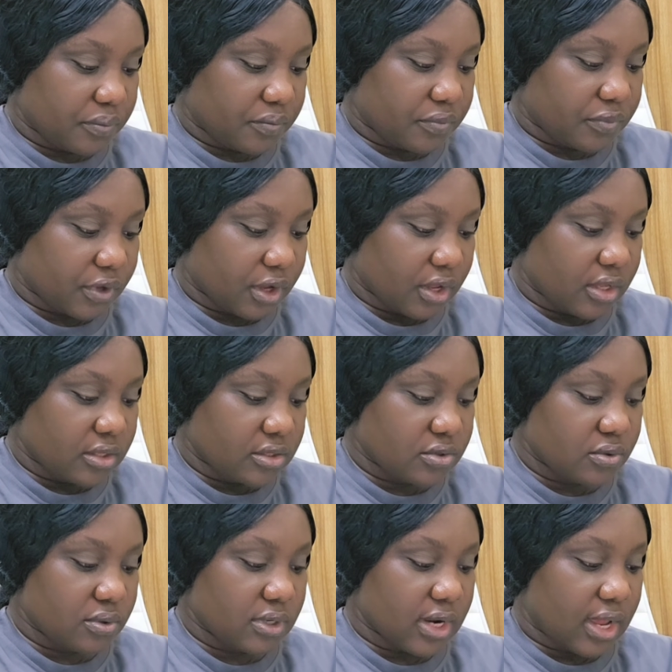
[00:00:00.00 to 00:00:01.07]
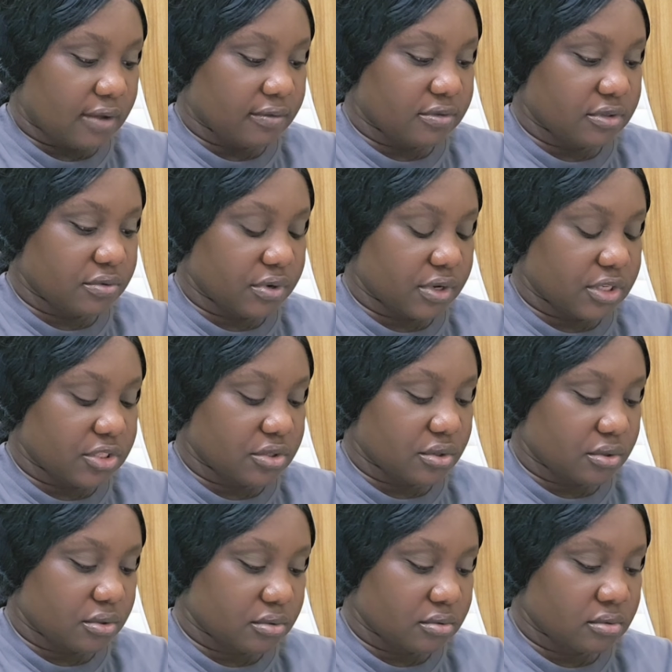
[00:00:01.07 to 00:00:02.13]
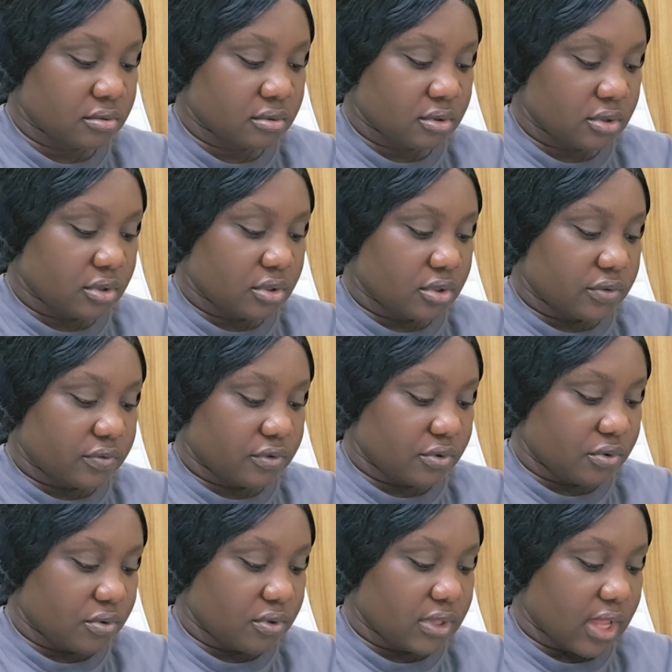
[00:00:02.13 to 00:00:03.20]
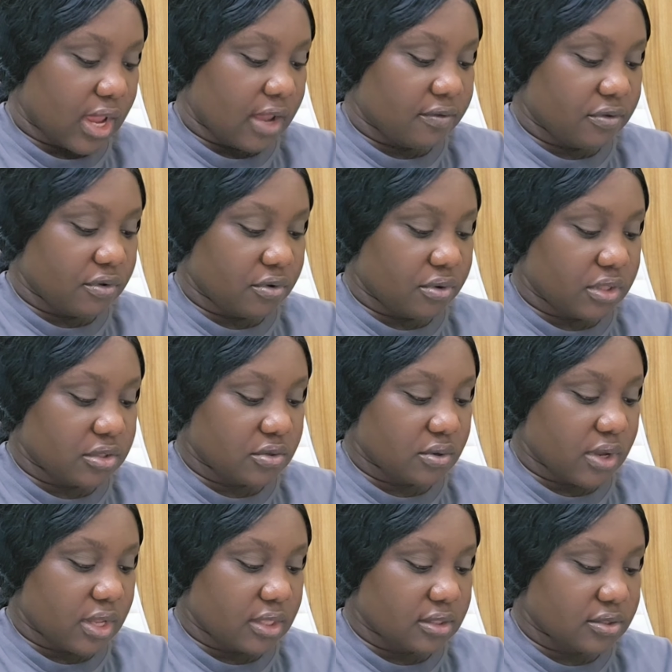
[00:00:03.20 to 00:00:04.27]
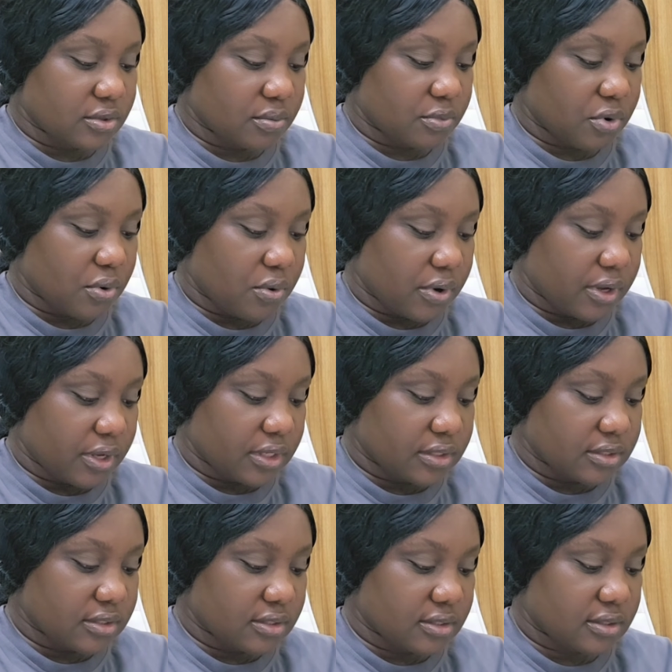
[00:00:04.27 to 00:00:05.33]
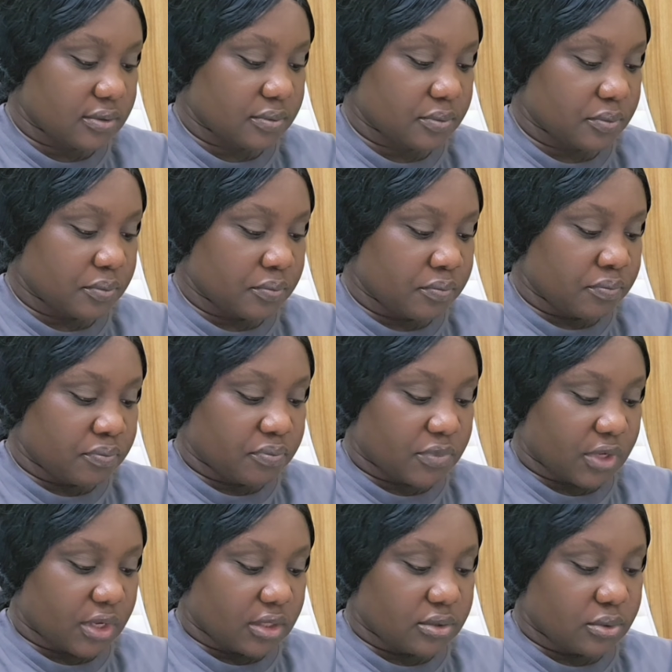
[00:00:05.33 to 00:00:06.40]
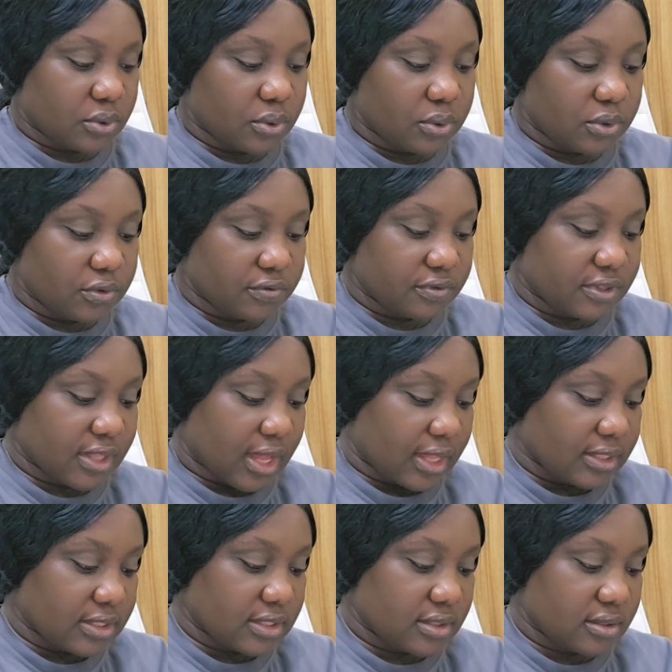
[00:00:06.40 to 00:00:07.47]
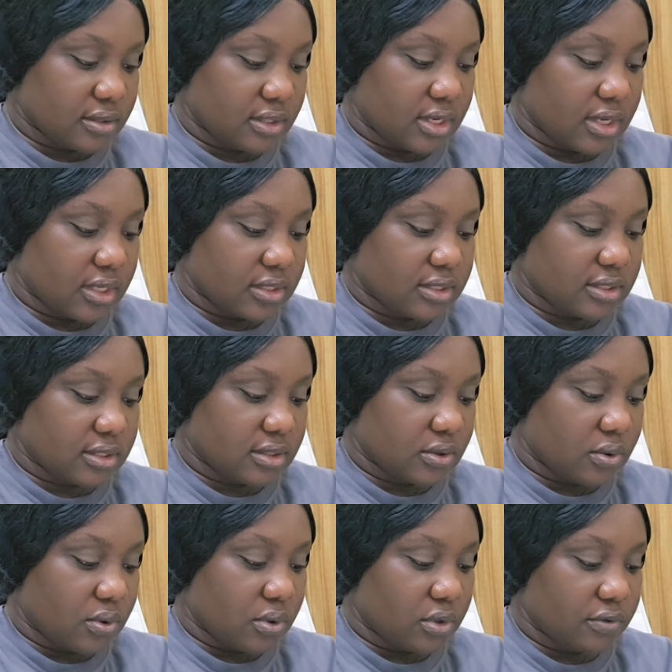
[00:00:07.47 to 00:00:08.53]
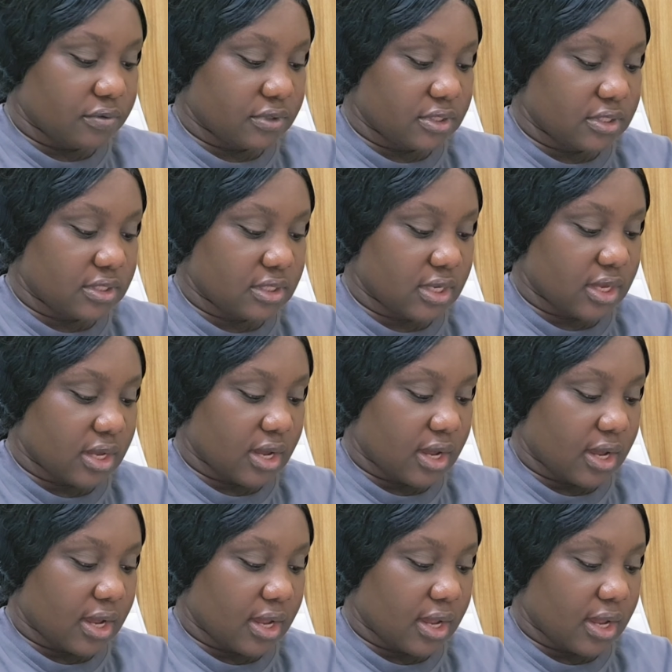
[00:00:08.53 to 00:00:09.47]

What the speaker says: Okay, so live duration, if you go live, you're going to earn some coins and all of that. Yes, all of these here are